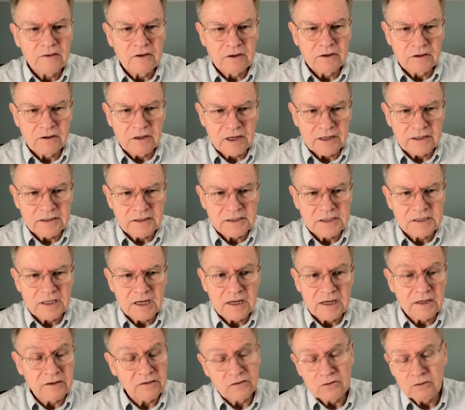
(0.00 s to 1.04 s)
the United
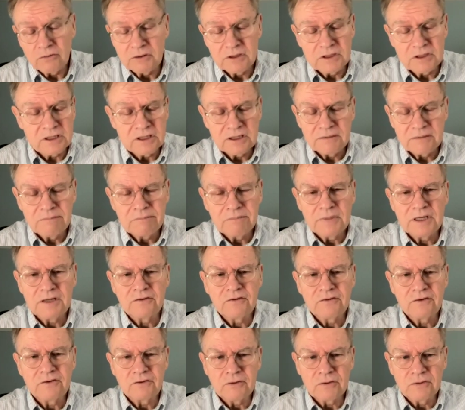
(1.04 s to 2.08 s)
States, or indeed many
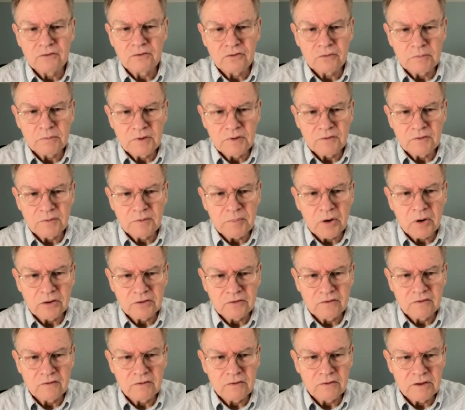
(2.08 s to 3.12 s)
students from different
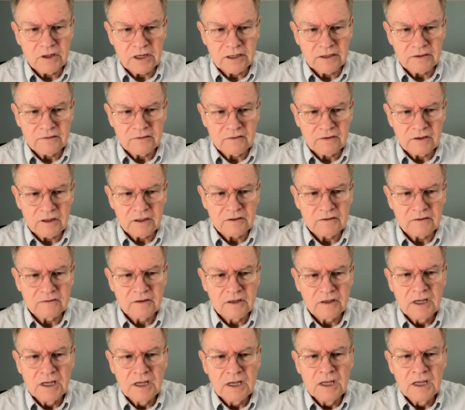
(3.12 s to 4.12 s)
parts of the United States,